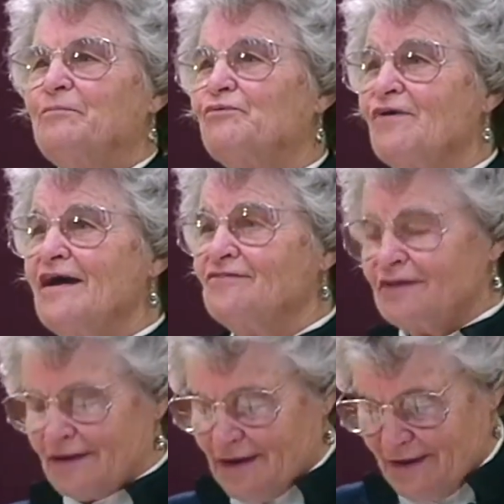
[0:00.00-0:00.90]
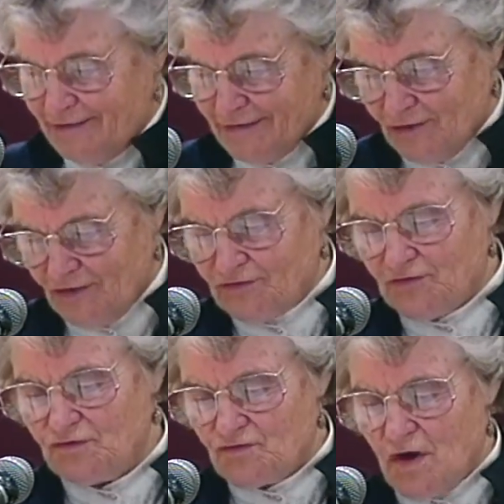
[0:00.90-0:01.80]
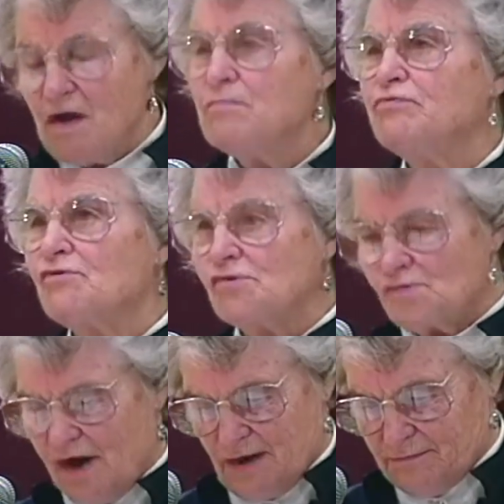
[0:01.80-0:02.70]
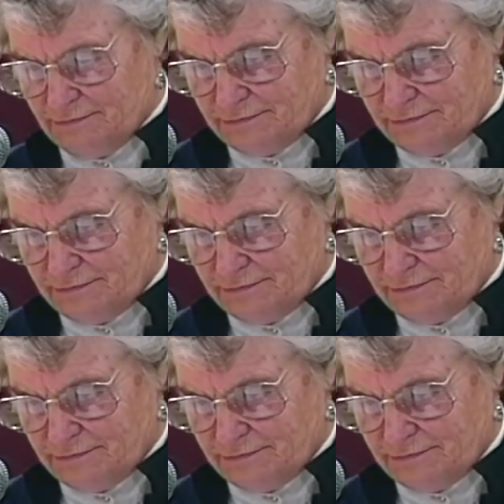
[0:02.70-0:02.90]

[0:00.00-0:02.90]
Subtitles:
presently there is a strong program